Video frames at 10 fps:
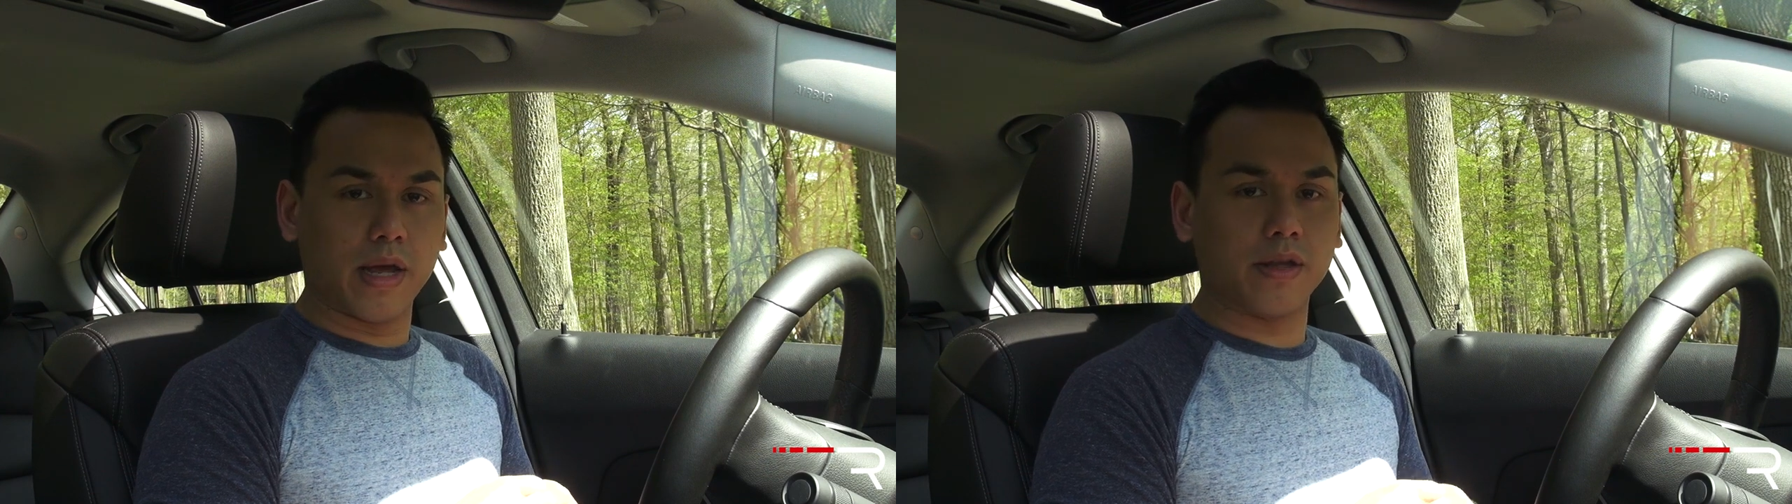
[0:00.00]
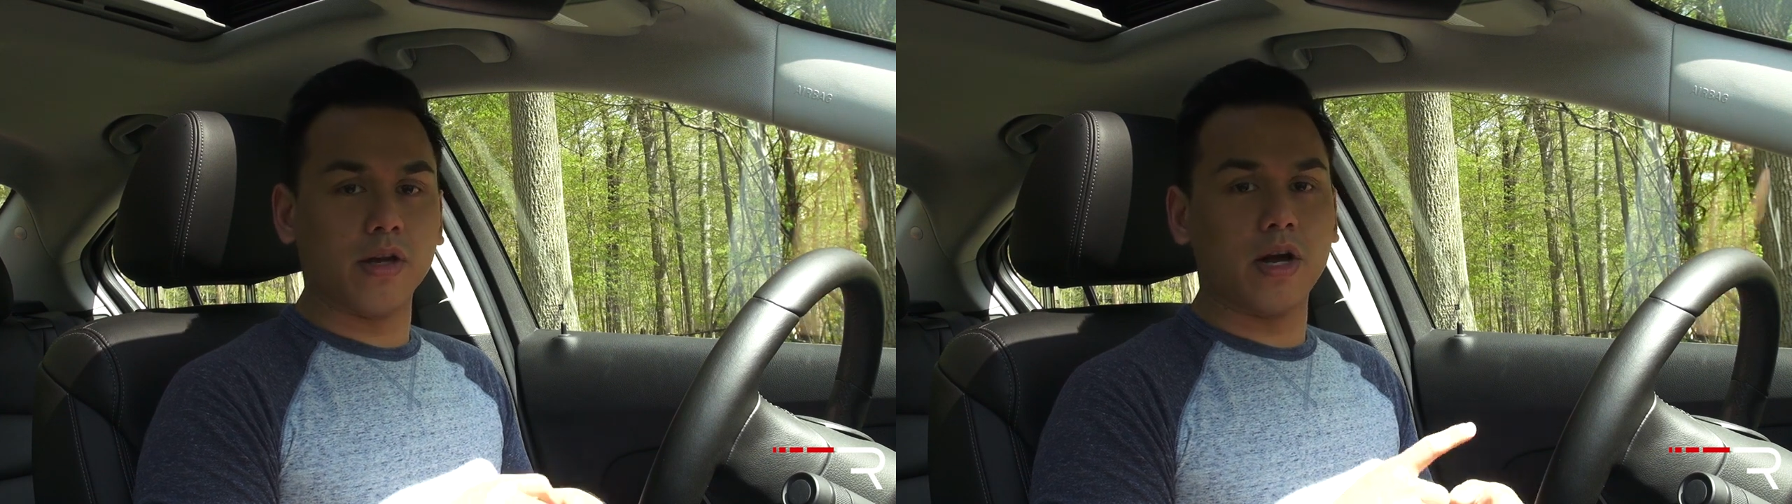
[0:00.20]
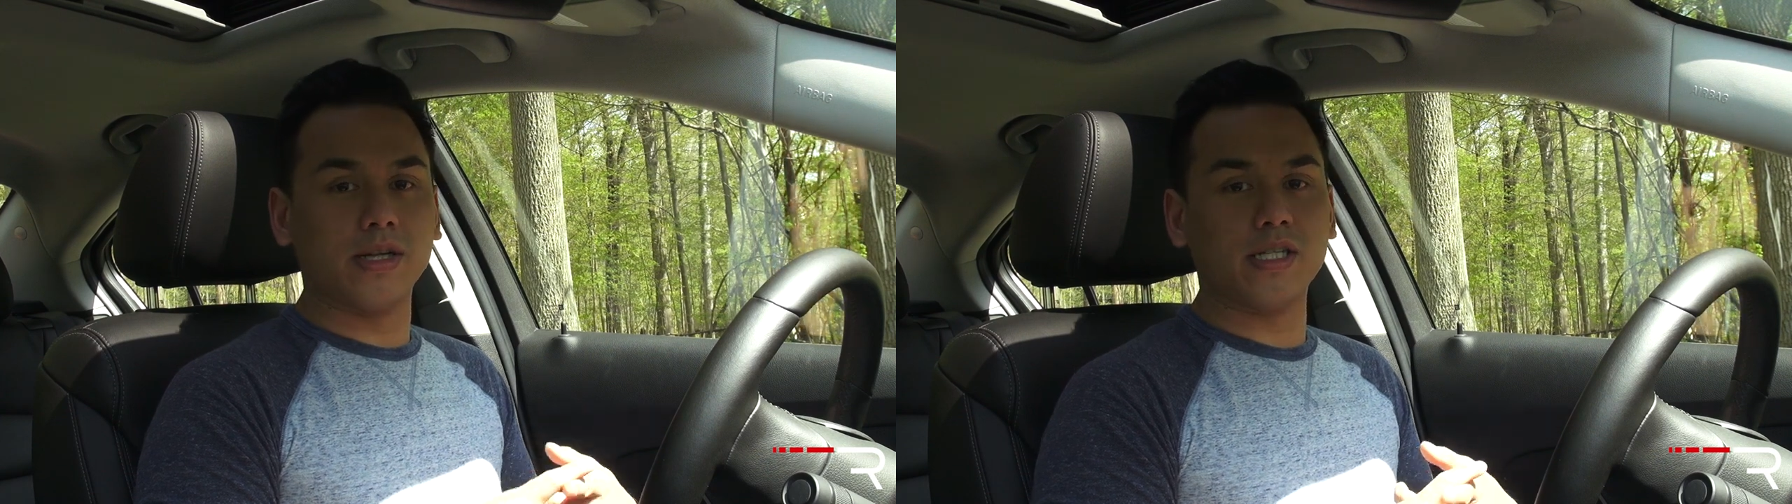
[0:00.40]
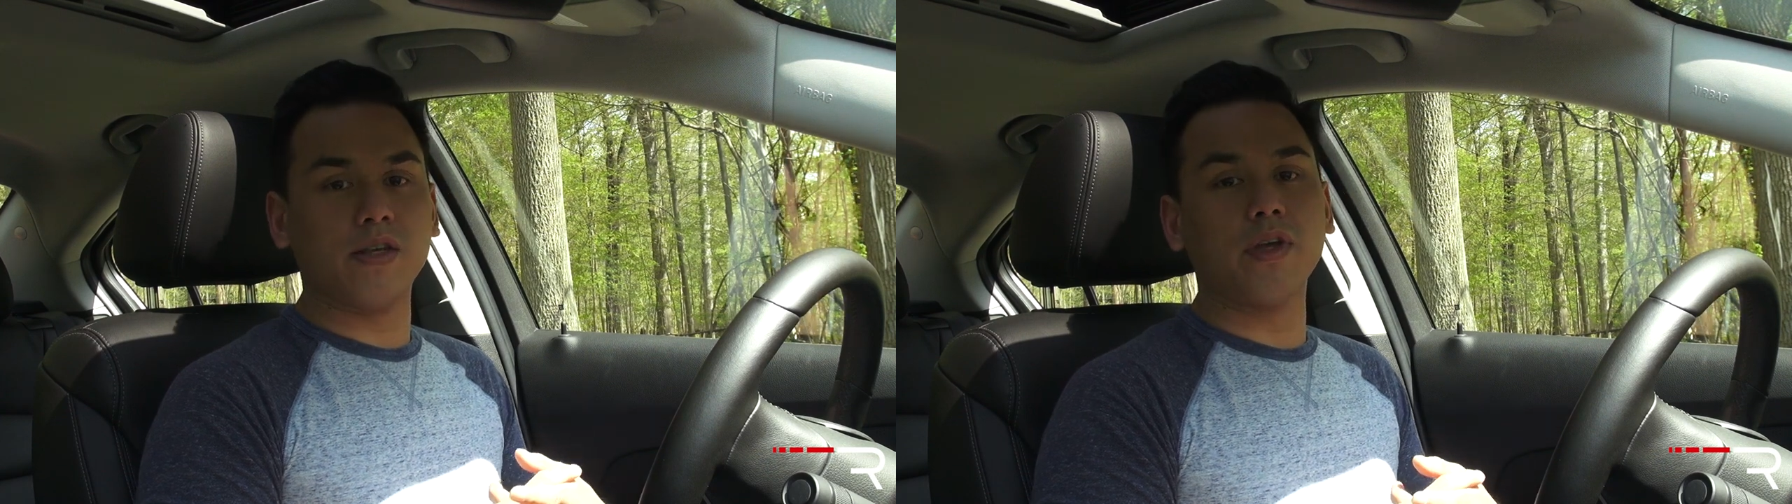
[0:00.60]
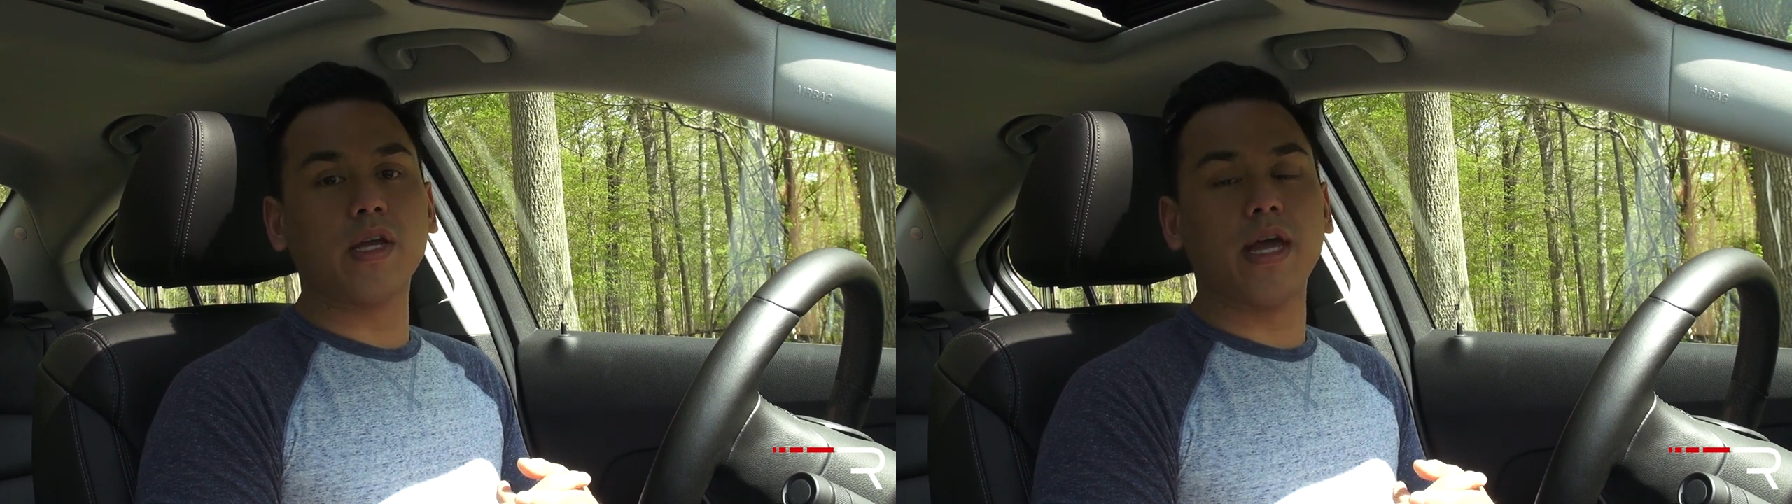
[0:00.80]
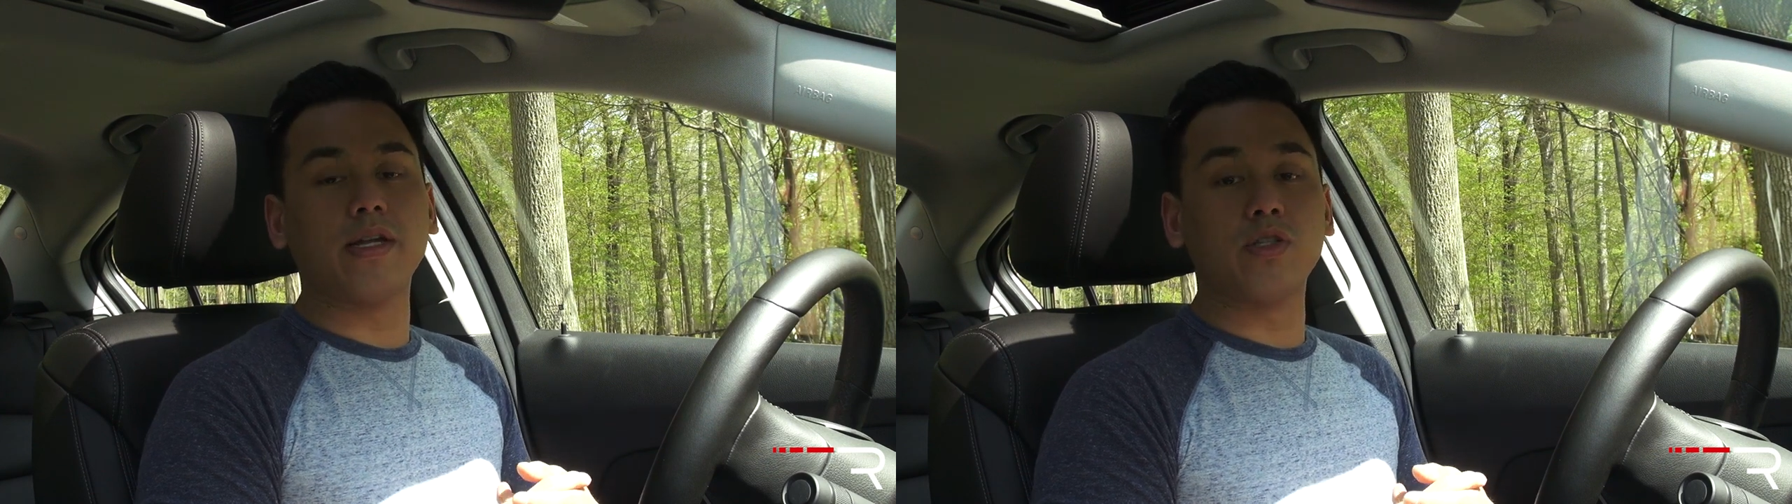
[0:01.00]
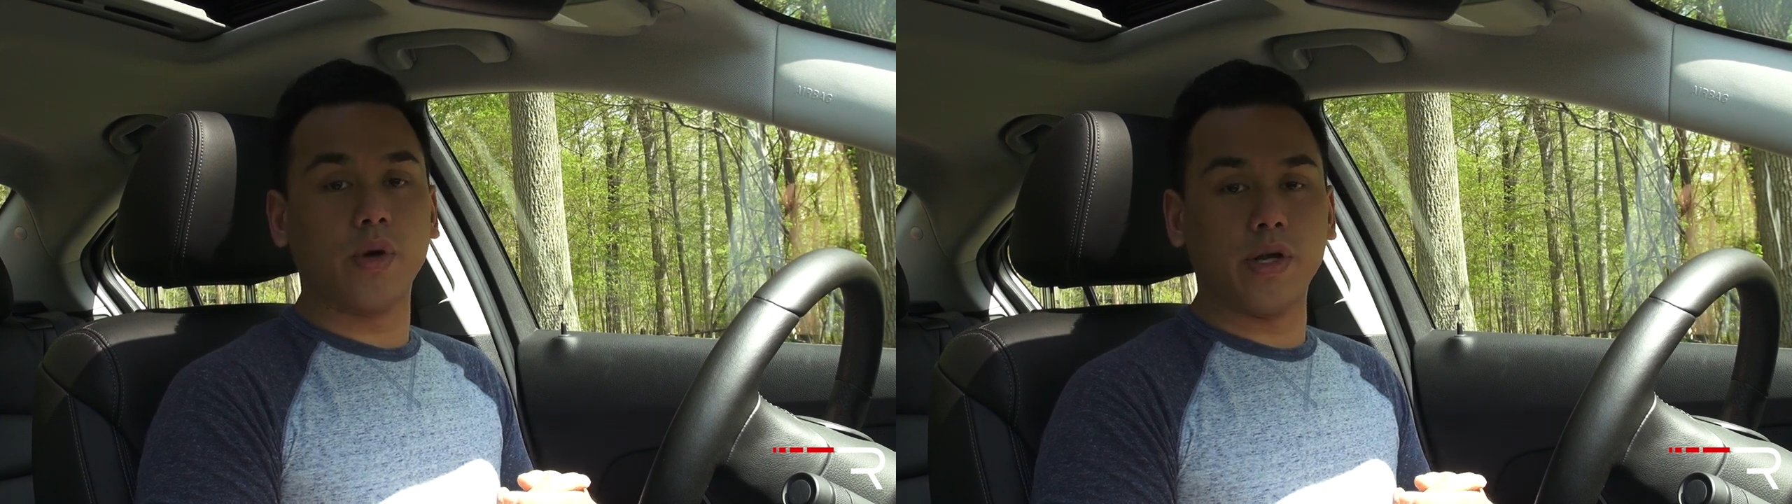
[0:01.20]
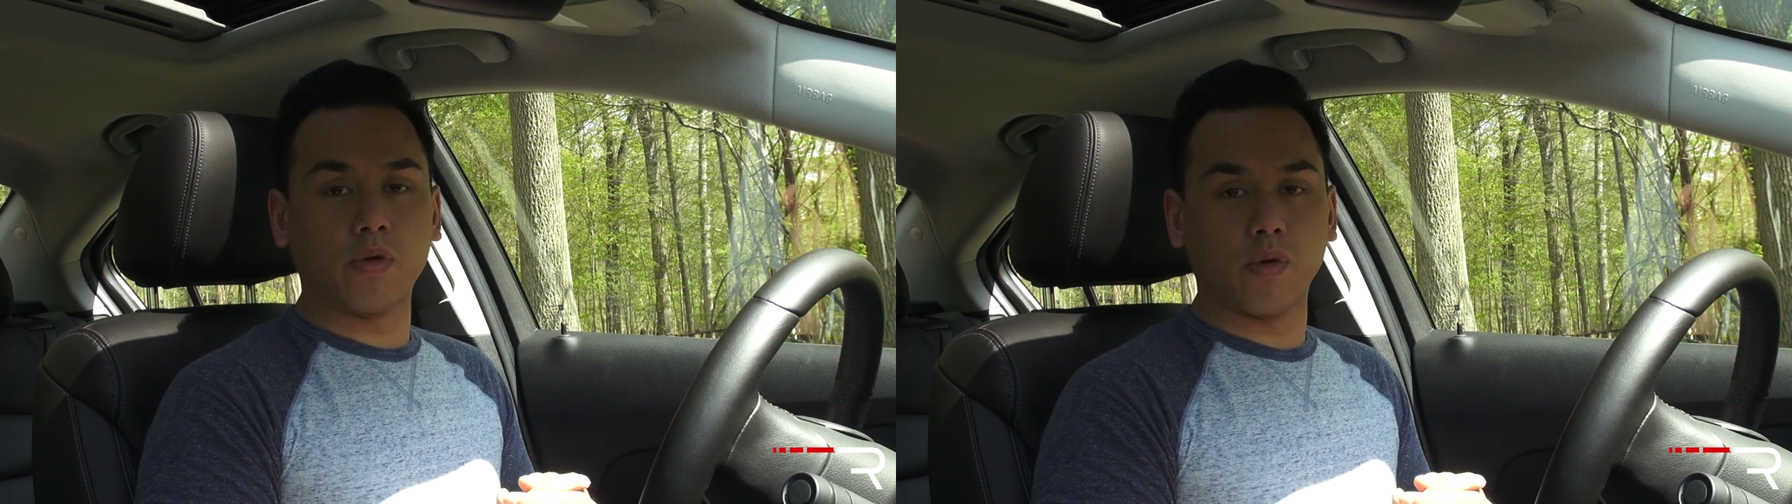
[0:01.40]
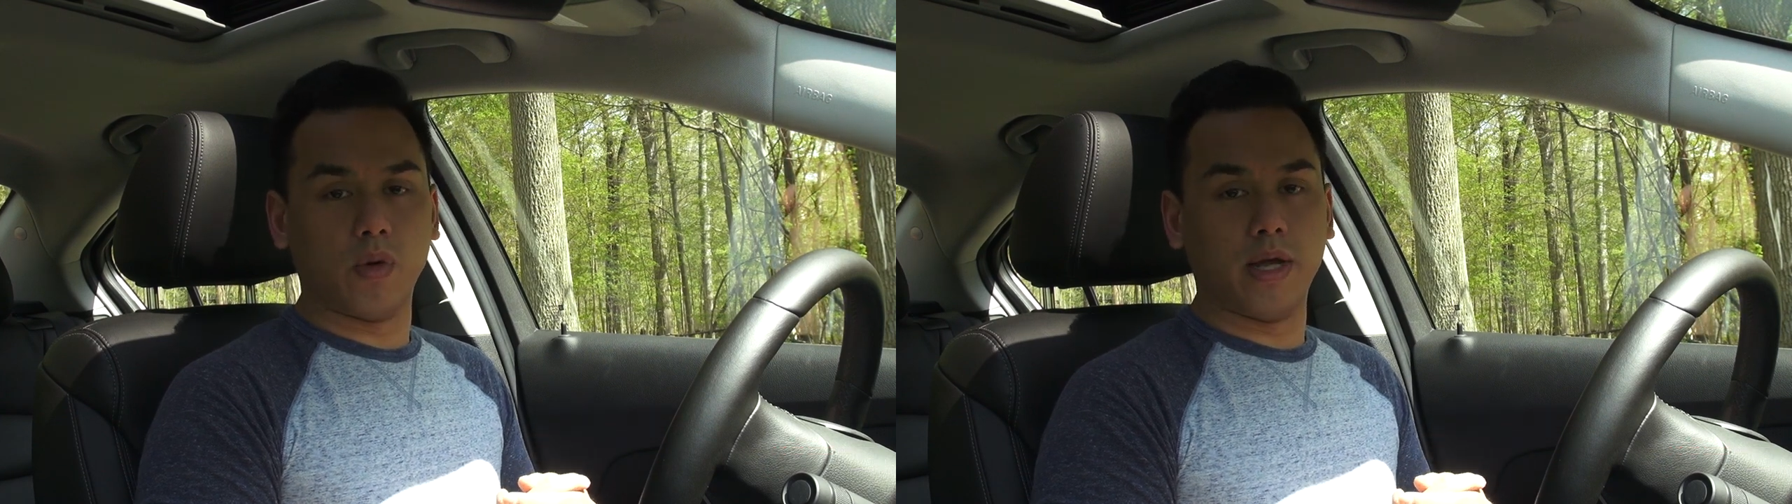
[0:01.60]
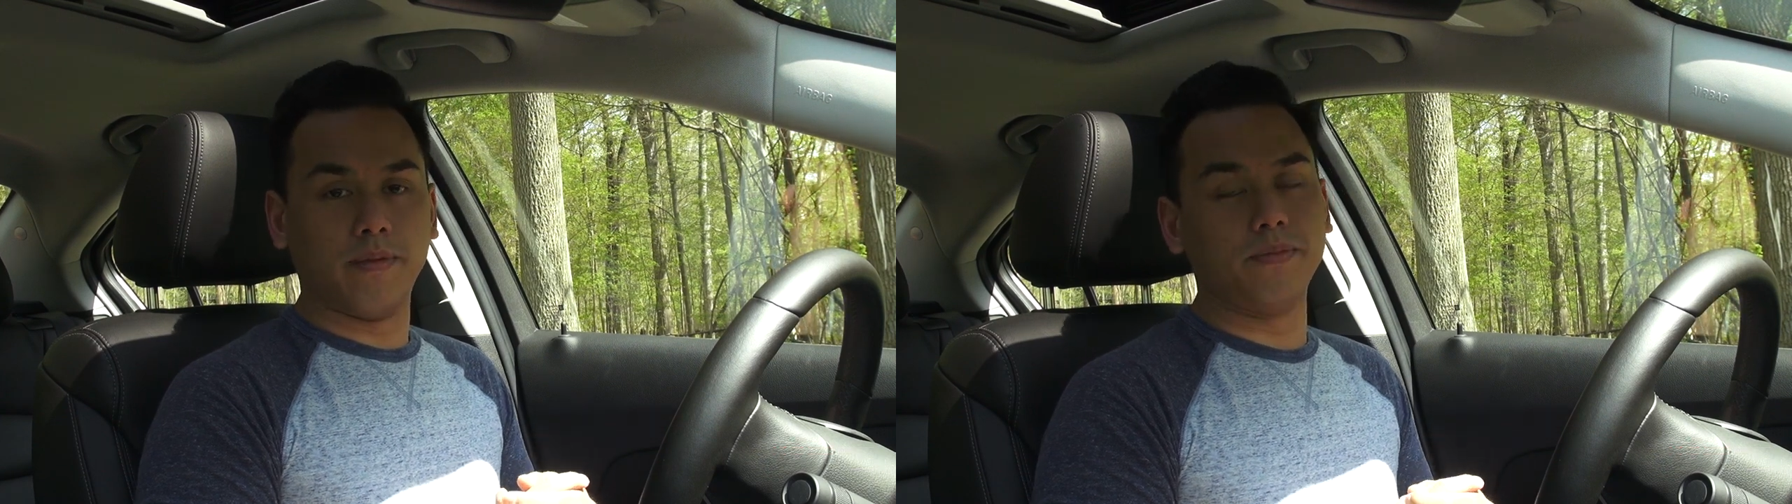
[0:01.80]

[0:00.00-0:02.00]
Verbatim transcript: like the Honda Civic and Toyota Corolla.